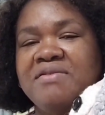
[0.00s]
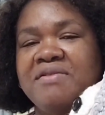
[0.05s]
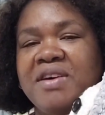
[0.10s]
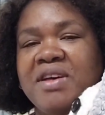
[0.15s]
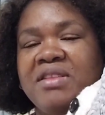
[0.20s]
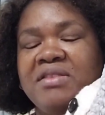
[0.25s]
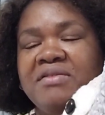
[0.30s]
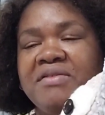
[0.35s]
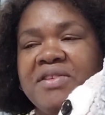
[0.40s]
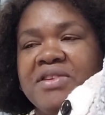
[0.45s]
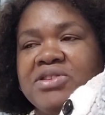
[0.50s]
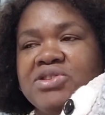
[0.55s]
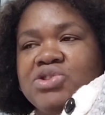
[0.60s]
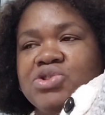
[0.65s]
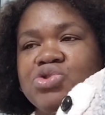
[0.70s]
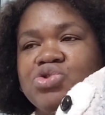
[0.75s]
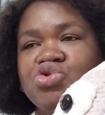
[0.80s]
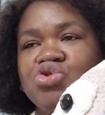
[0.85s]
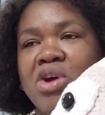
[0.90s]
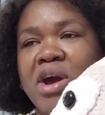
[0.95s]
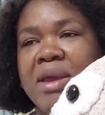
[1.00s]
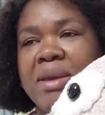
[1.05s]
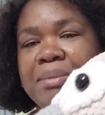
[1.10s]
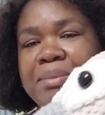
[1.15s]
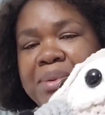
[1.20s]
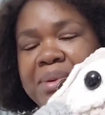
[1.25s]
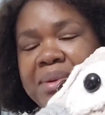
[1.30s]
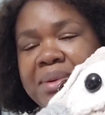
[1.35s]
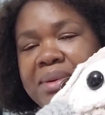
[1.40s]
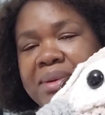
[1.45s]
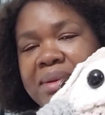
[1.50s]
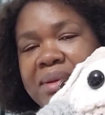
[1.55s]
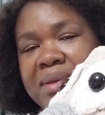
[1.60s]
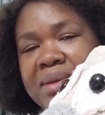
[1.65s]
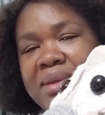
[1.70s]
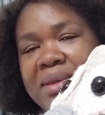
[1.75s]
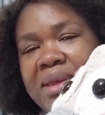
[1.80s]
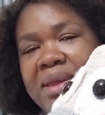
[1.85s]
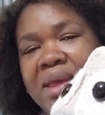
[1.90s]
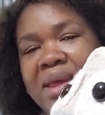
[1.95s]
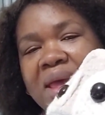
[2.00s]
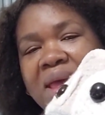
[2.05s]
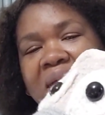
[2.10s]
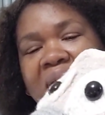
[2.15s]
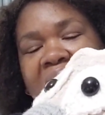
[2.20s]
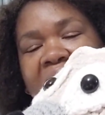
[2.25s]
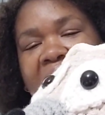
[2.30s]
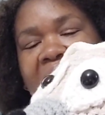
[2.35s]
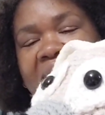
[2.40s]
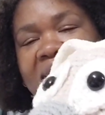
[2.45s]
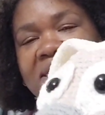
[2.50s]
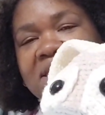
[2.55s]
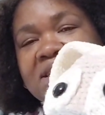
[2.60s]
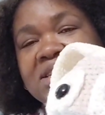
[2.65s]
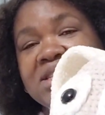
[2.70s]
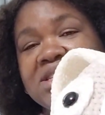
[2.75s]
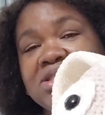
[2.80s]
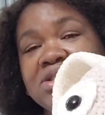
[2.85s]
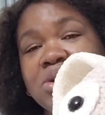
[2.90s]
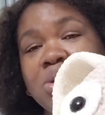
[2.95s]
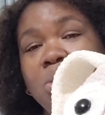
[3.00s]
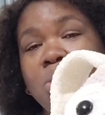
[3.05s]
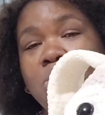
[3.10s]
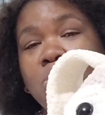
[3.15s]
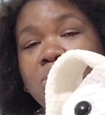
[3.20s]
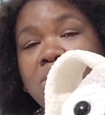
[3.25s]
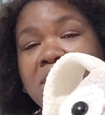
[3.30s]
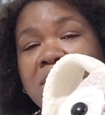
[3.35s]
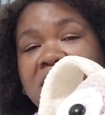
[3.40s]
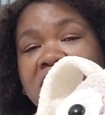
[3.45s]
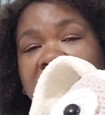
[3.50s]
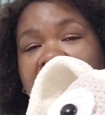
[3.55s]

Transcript: Velvet Stripe, and this is the only